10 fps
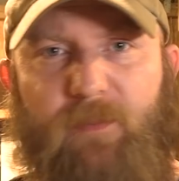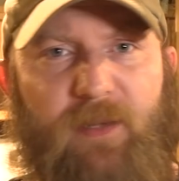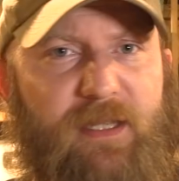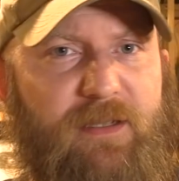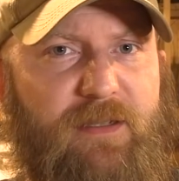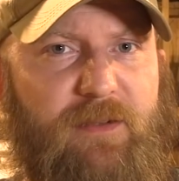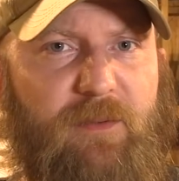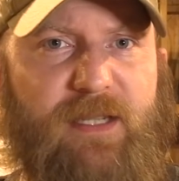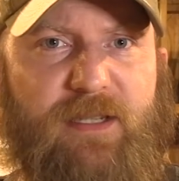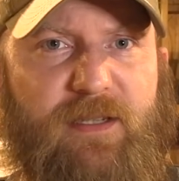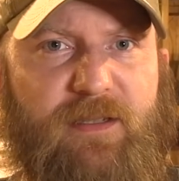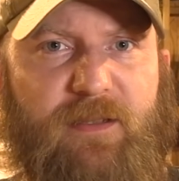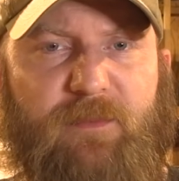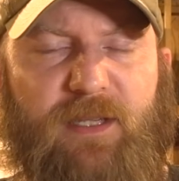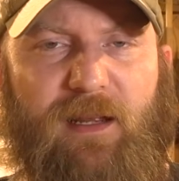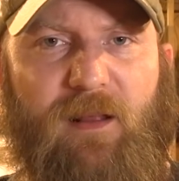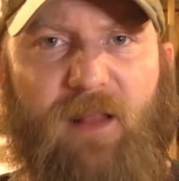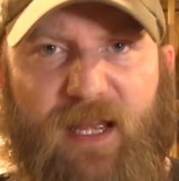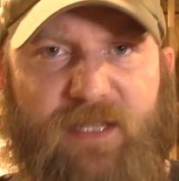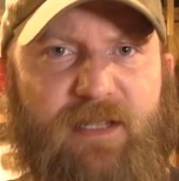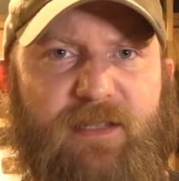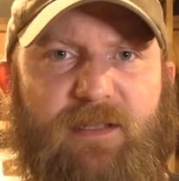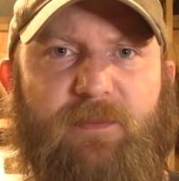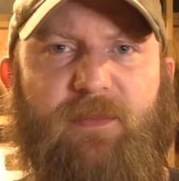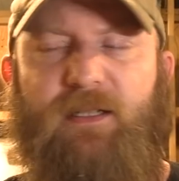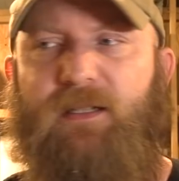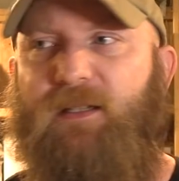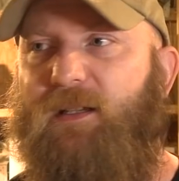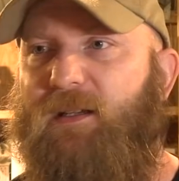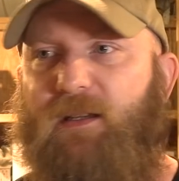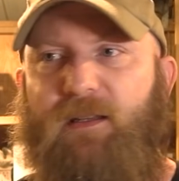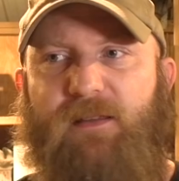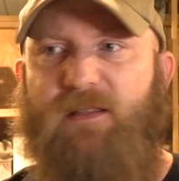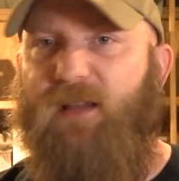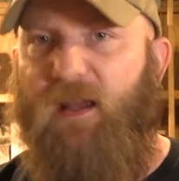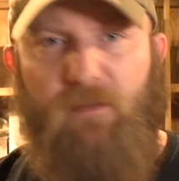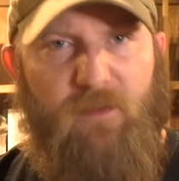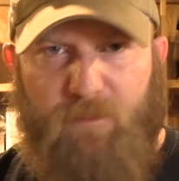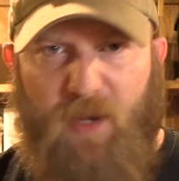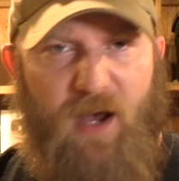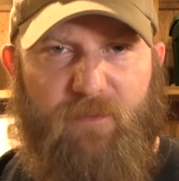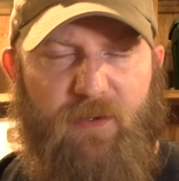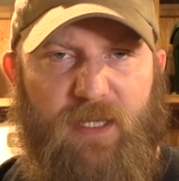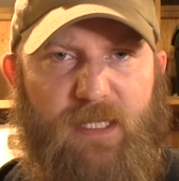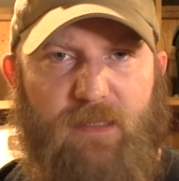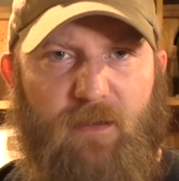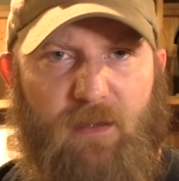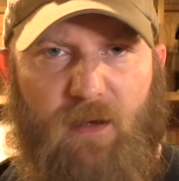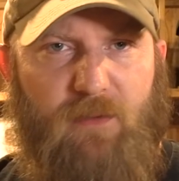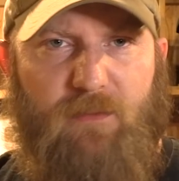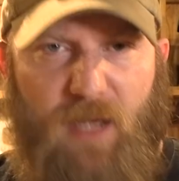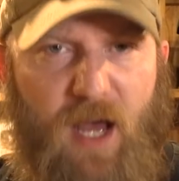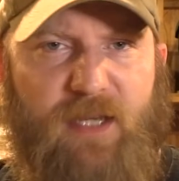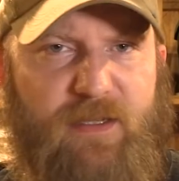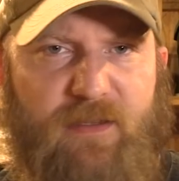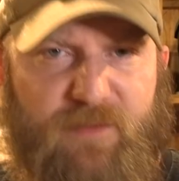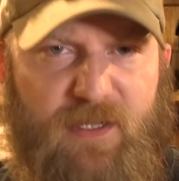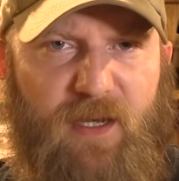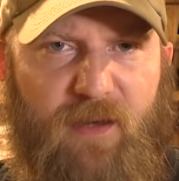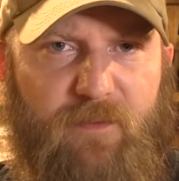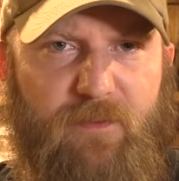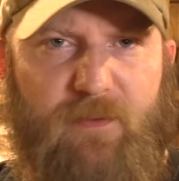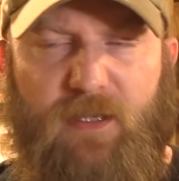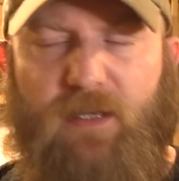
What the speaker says: up against racism, classism, the cycle of poverty, all kinds of stuff.